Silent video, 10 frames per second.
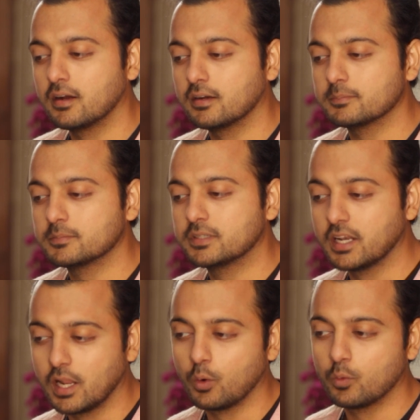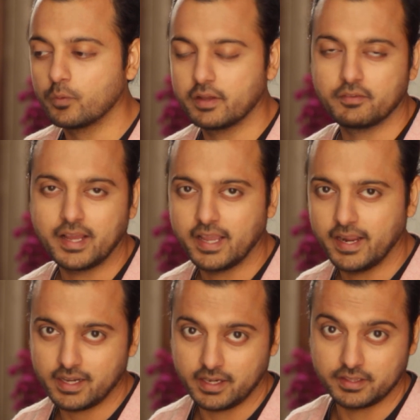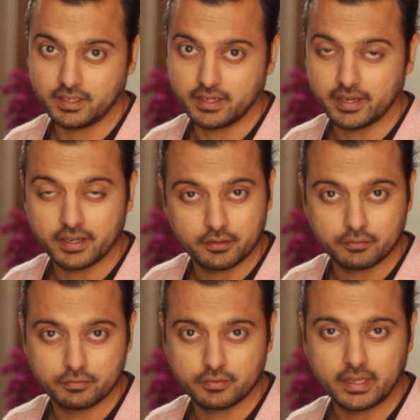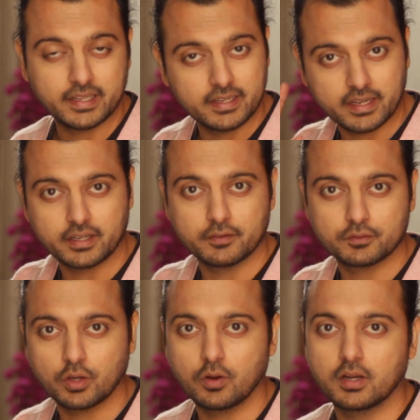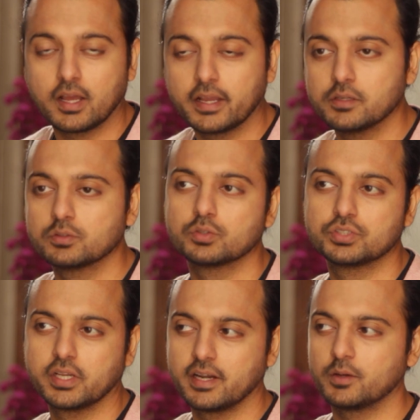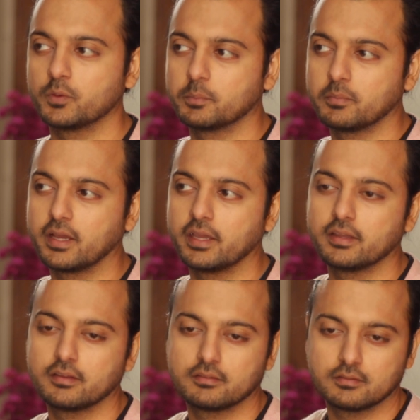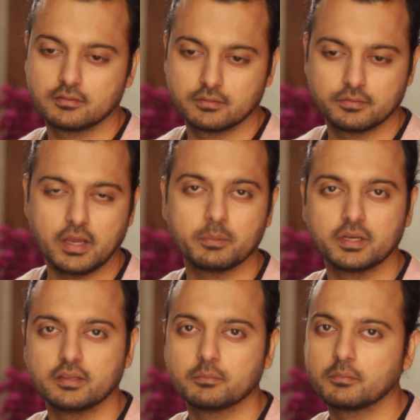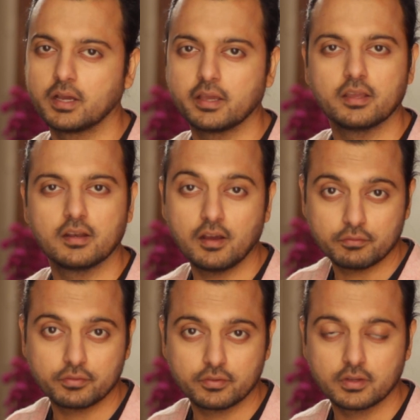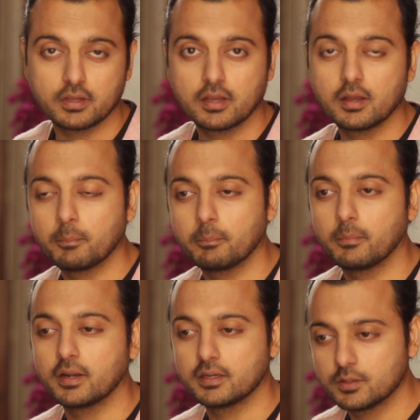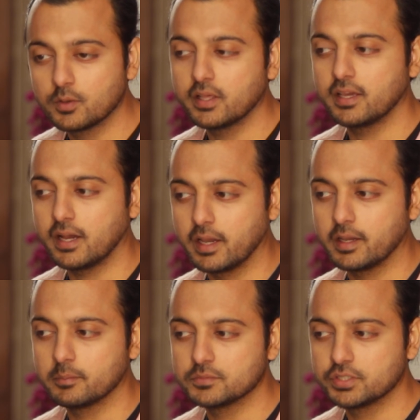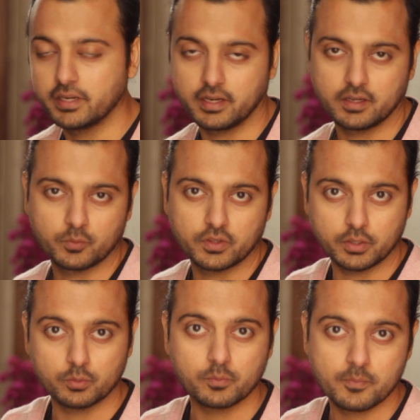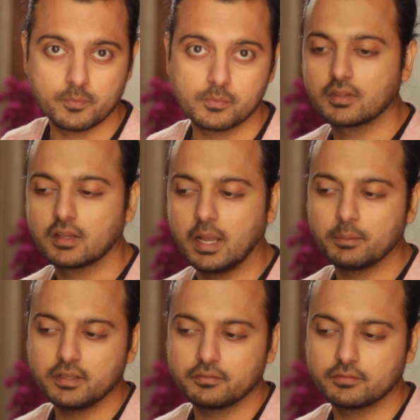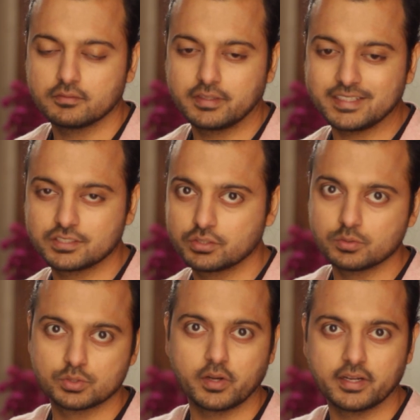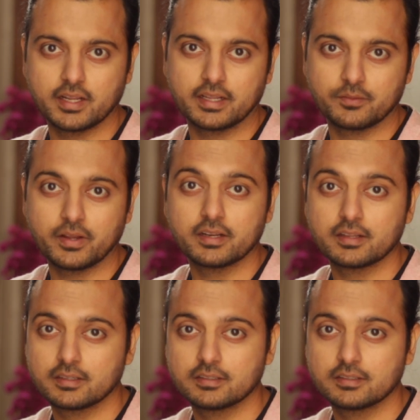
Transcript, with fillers: Uh, till now, whenever I had anything negative, any negative thought, I used to share it with my family, my love. But today I am sharing it with you. I believe that's true storytelling, right?